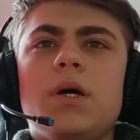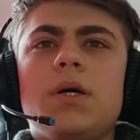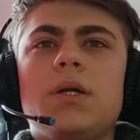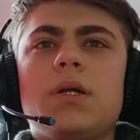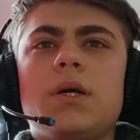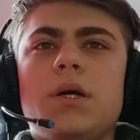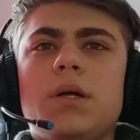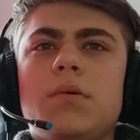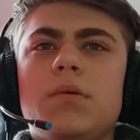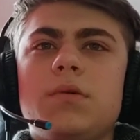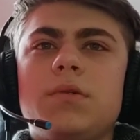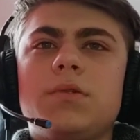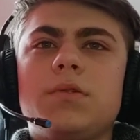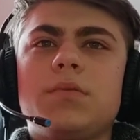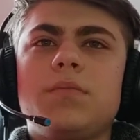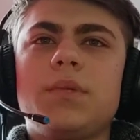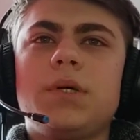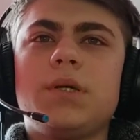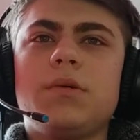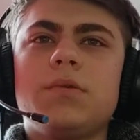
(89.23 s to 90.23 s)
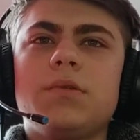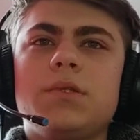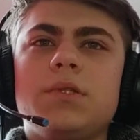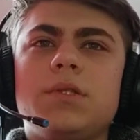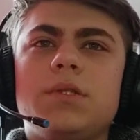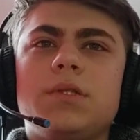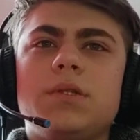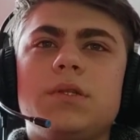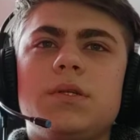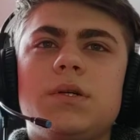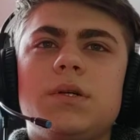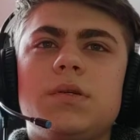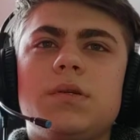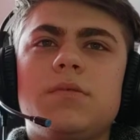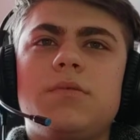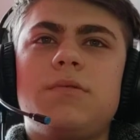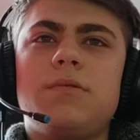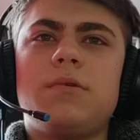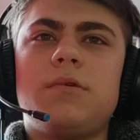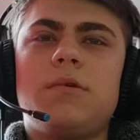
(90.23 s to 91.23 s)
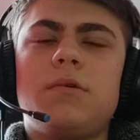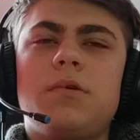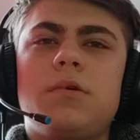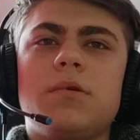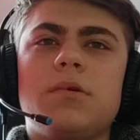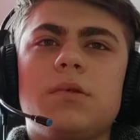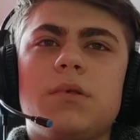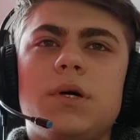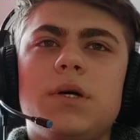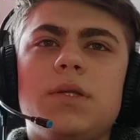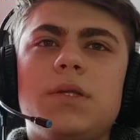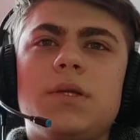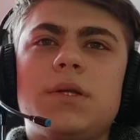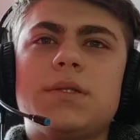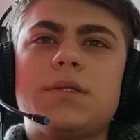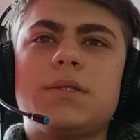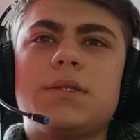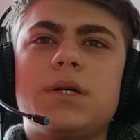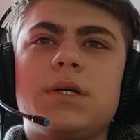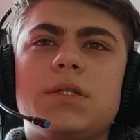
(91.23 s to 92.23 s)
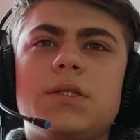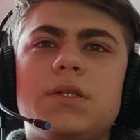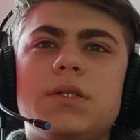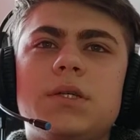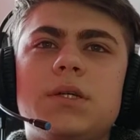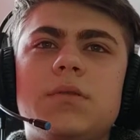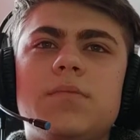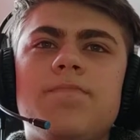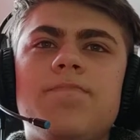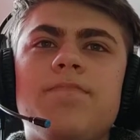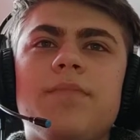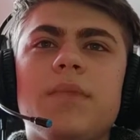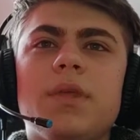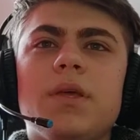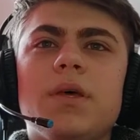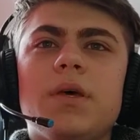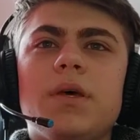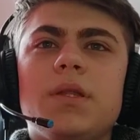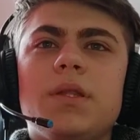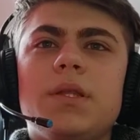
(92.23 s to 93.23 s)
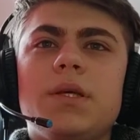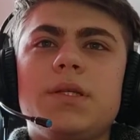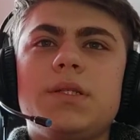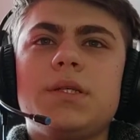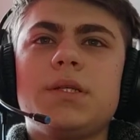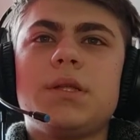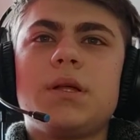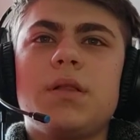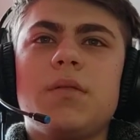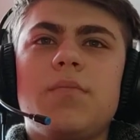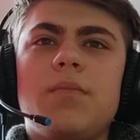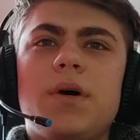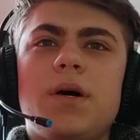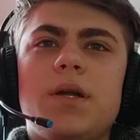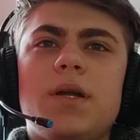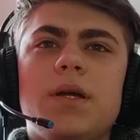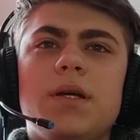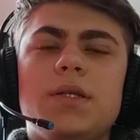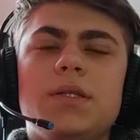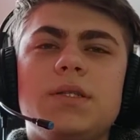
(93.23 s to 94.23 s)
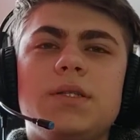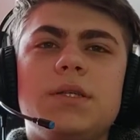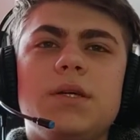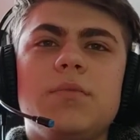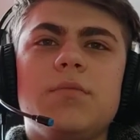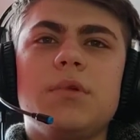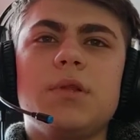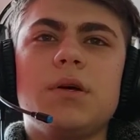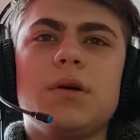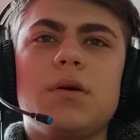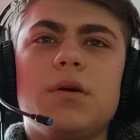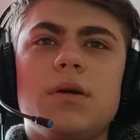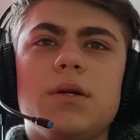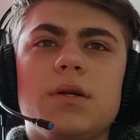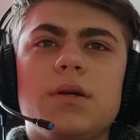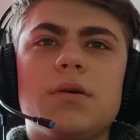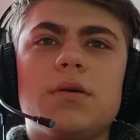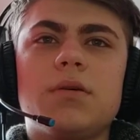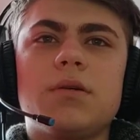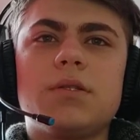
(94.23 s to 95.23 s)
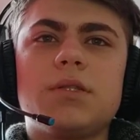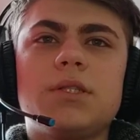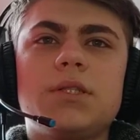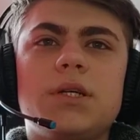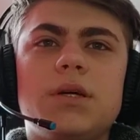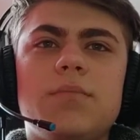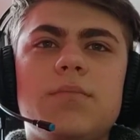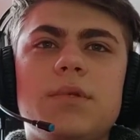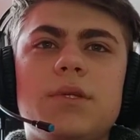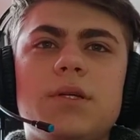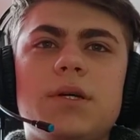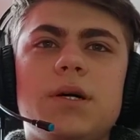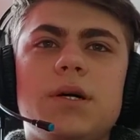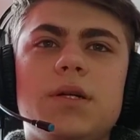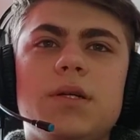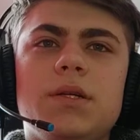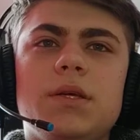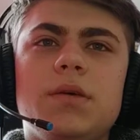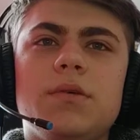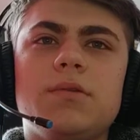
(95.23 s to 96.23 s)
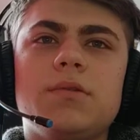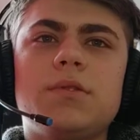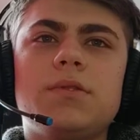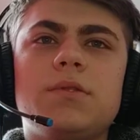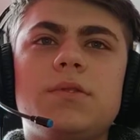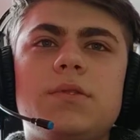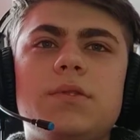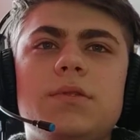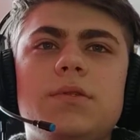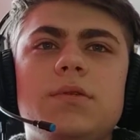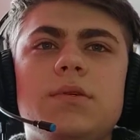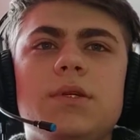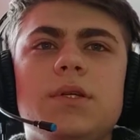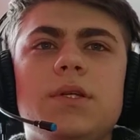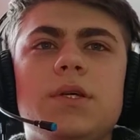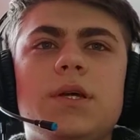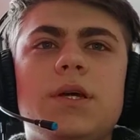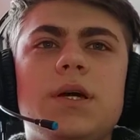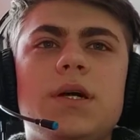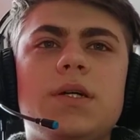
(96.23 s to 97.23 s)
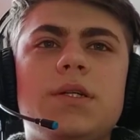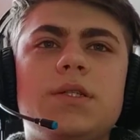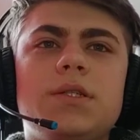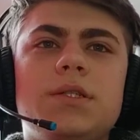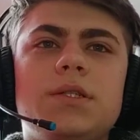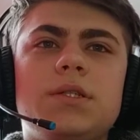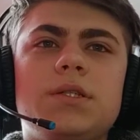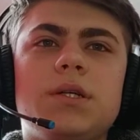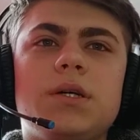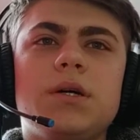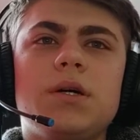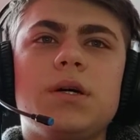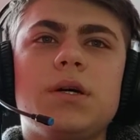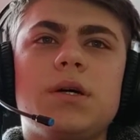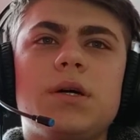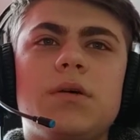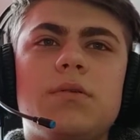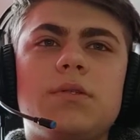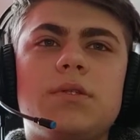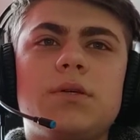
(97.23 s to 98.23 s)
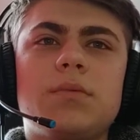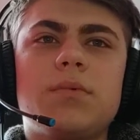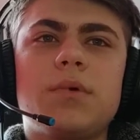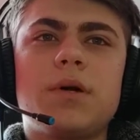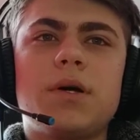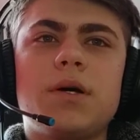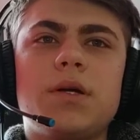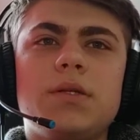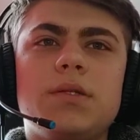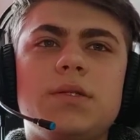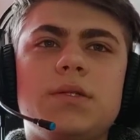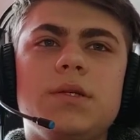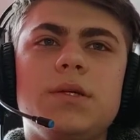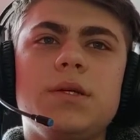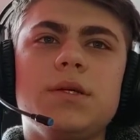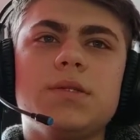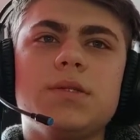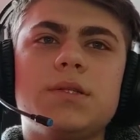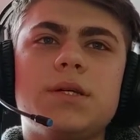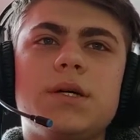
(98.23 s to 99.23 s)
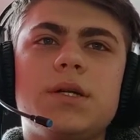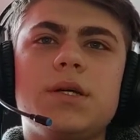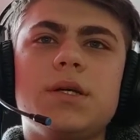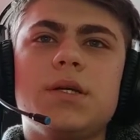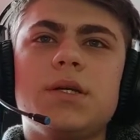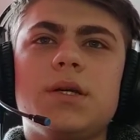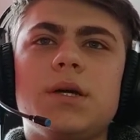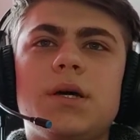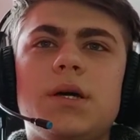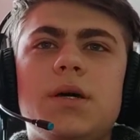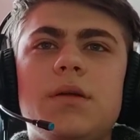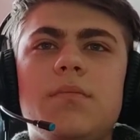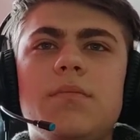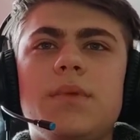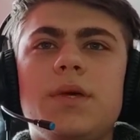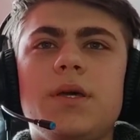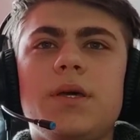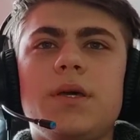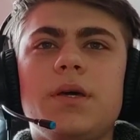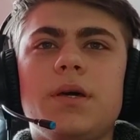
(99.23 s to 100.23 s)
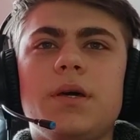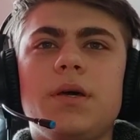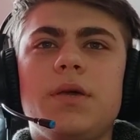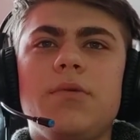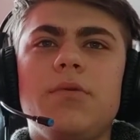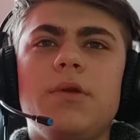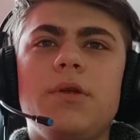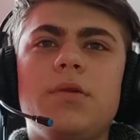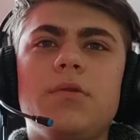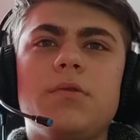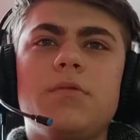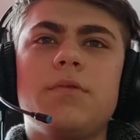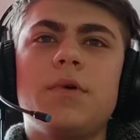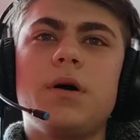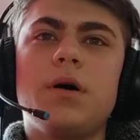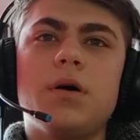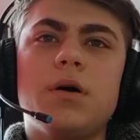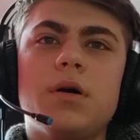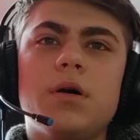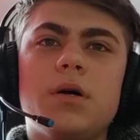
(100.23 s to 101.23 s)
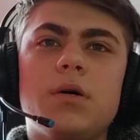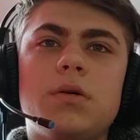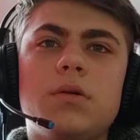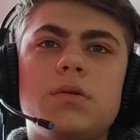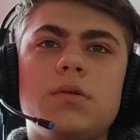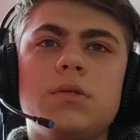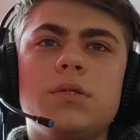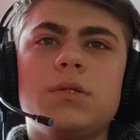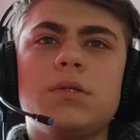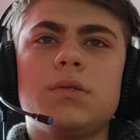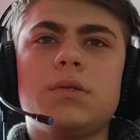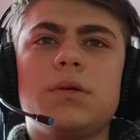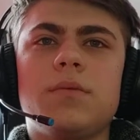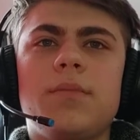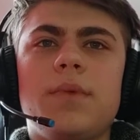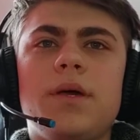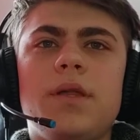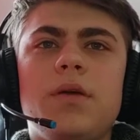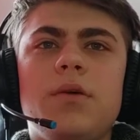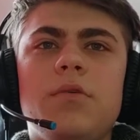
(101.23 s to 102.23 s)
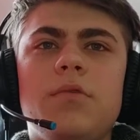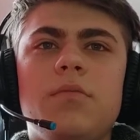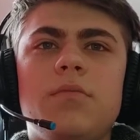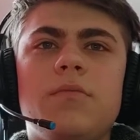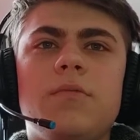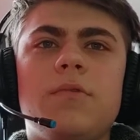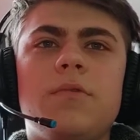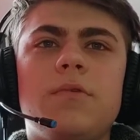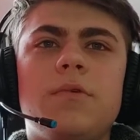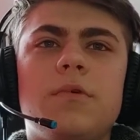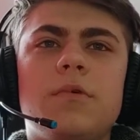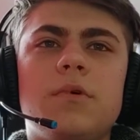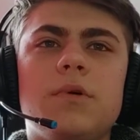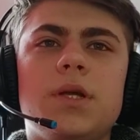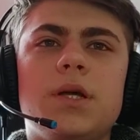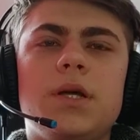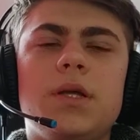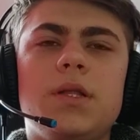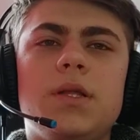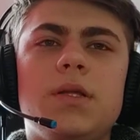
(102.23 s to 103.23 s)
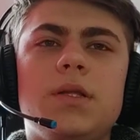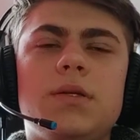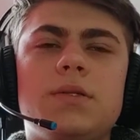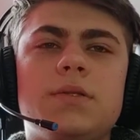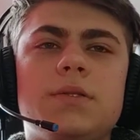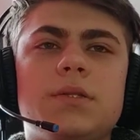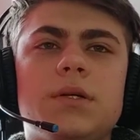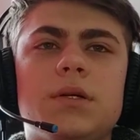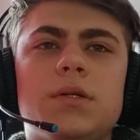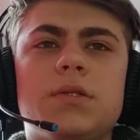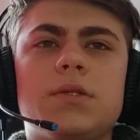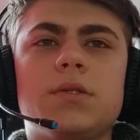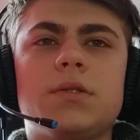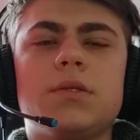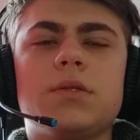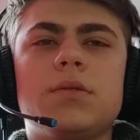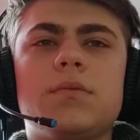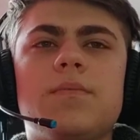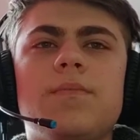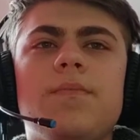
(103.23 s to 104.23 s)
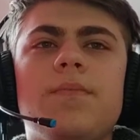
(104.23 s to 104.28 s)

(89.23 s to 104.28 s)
It can also be used for online transaction. Digital money is similar in concept and use to it cash counterpart in that it can be a unit of account on a medium for daily transactions.